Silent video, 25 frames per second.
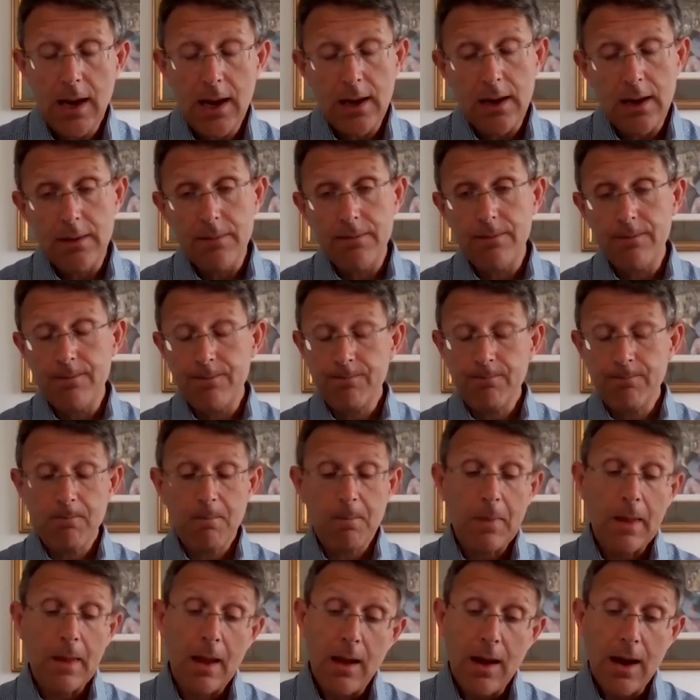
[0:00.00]

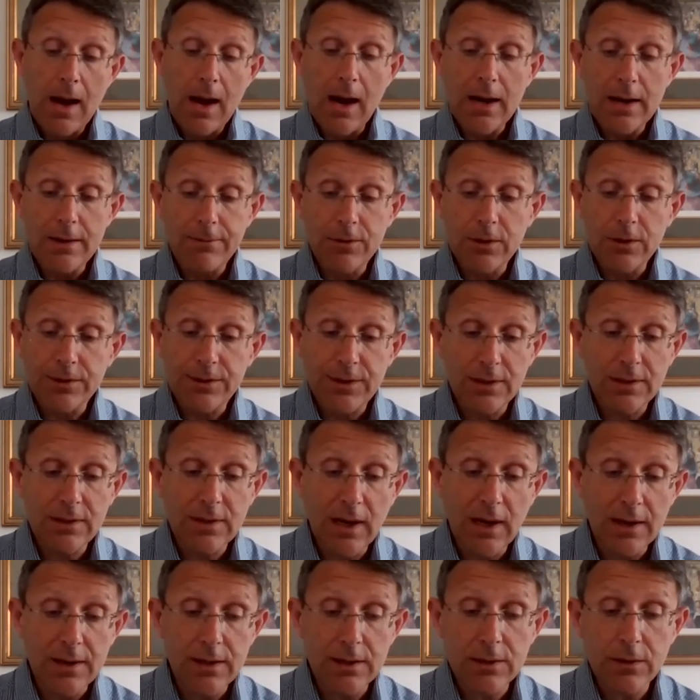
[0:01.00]
I have just
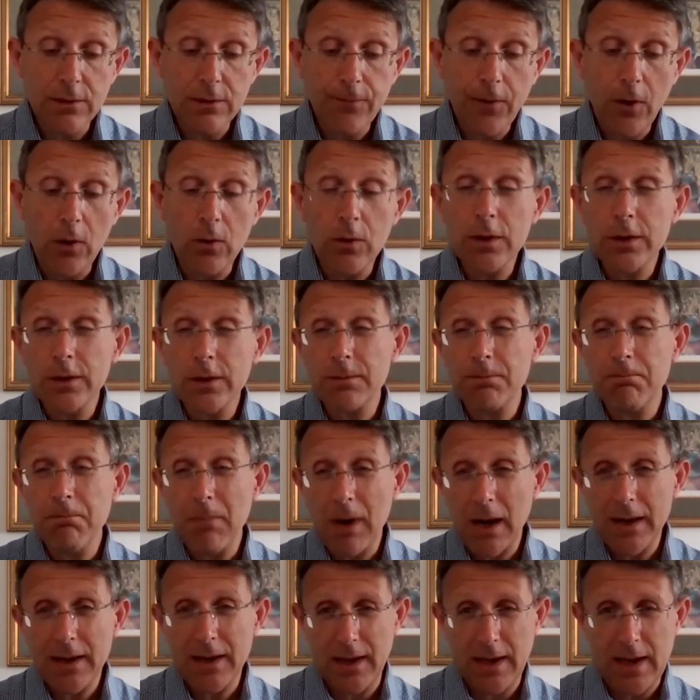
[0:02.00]
decided to focus
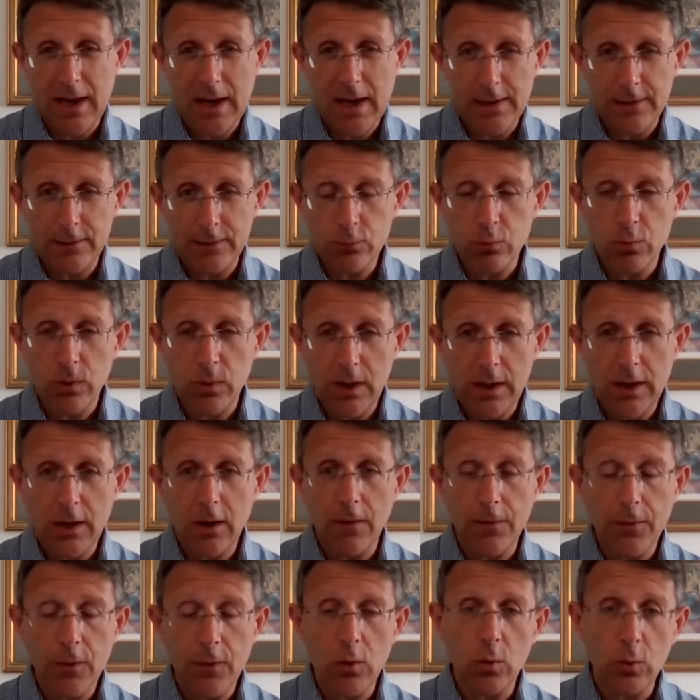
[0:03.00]
my gaze really
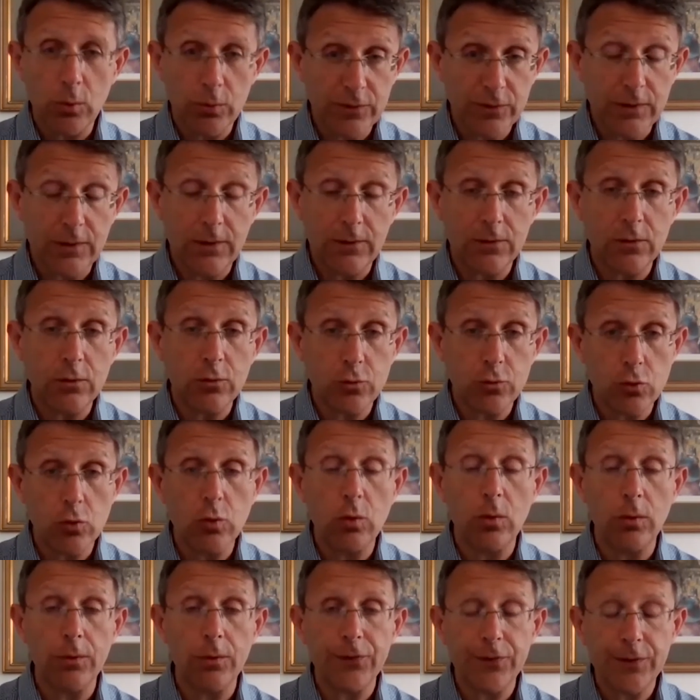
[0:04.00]
on the horses
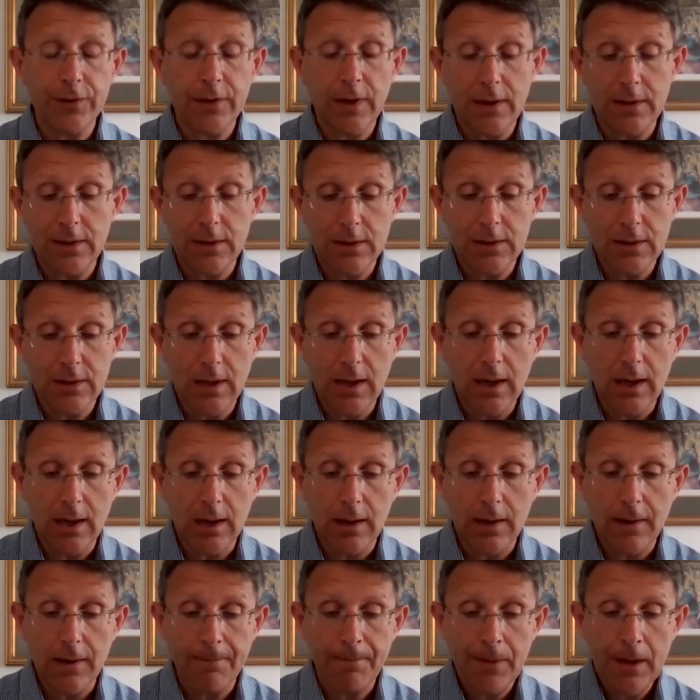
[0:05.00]
drawn centre to
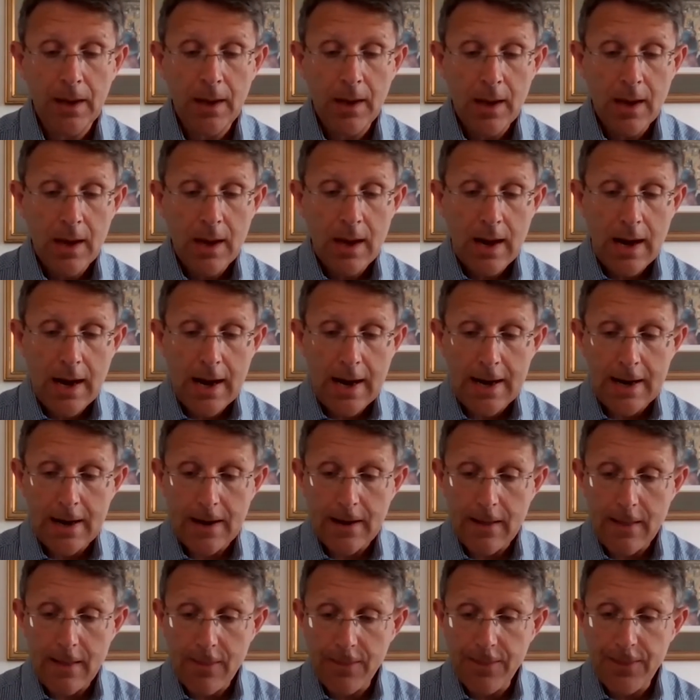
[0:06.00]

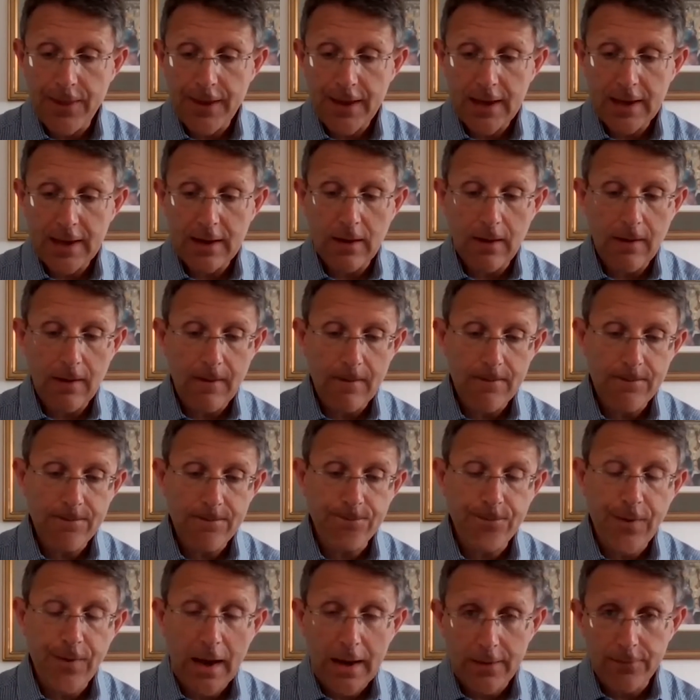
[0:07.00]
high. The
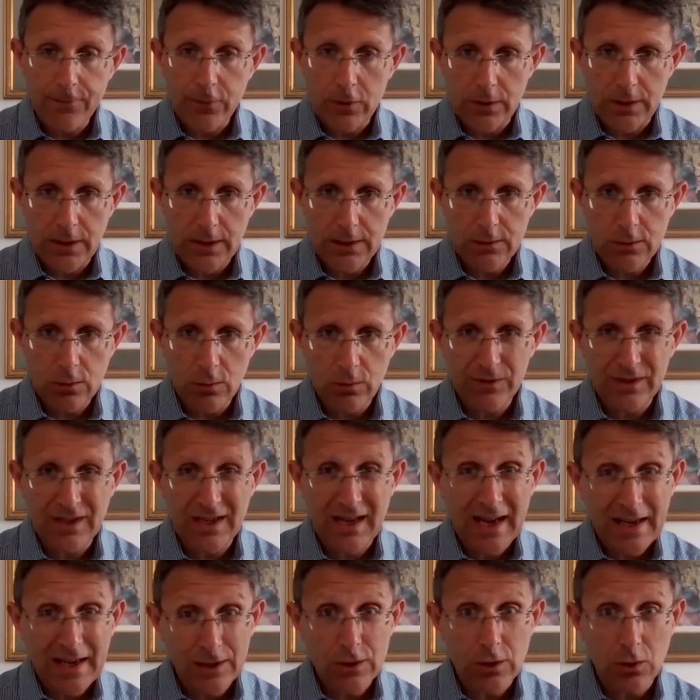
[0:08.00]
favourite, who's
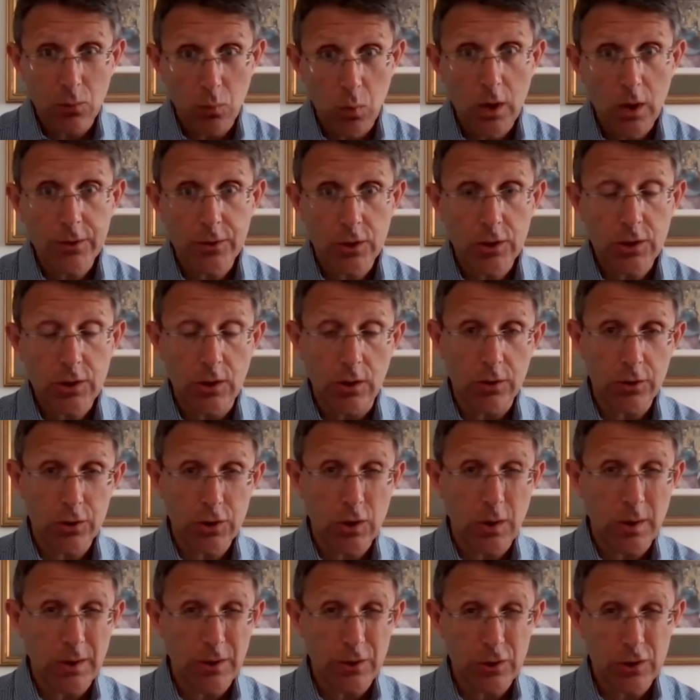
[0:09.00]
an 8-1 shot,
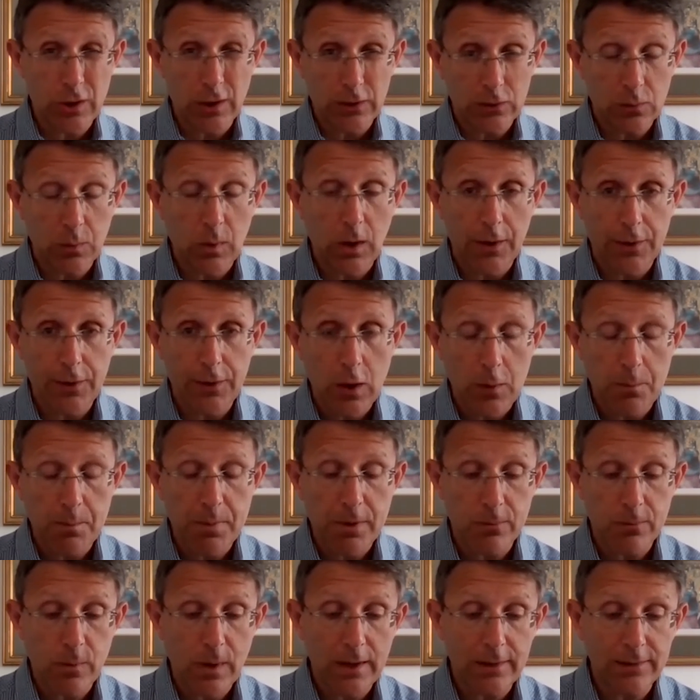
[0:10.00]
showing just what an
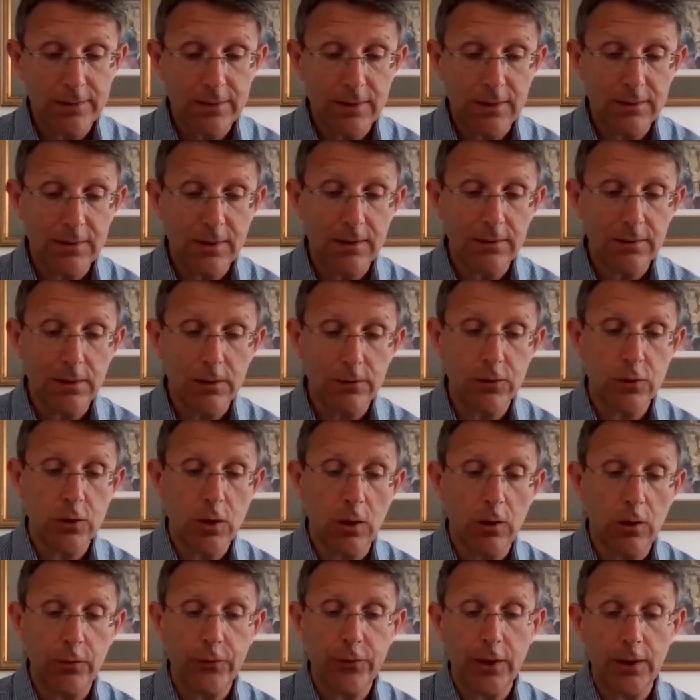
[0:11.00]
open race this is
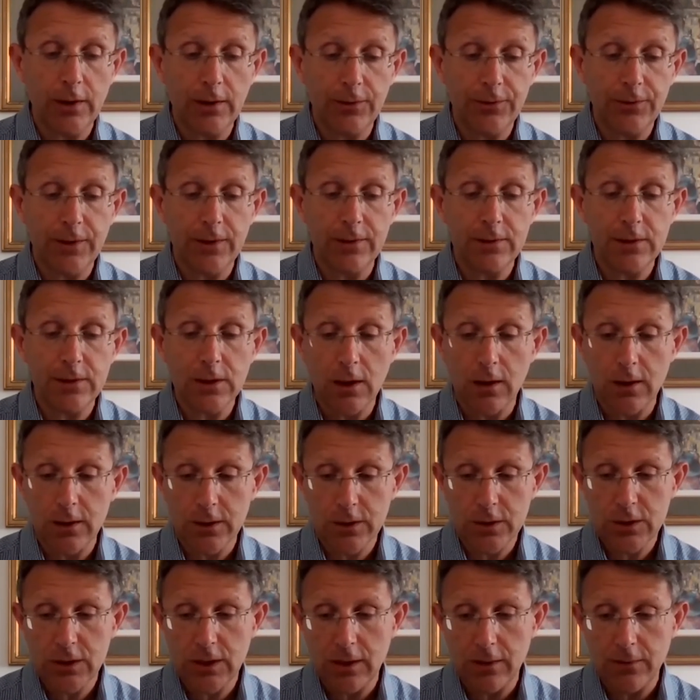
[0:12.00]
Charles Hills'
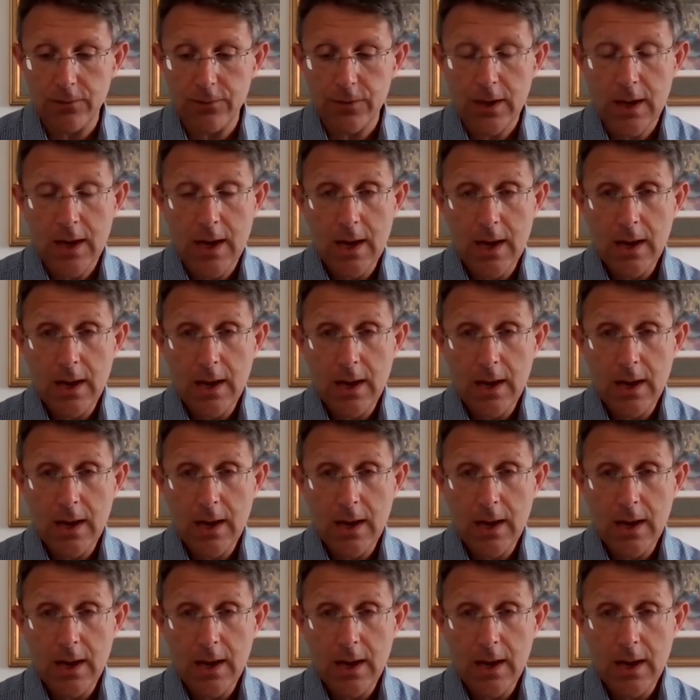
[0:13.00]
Dark Shift.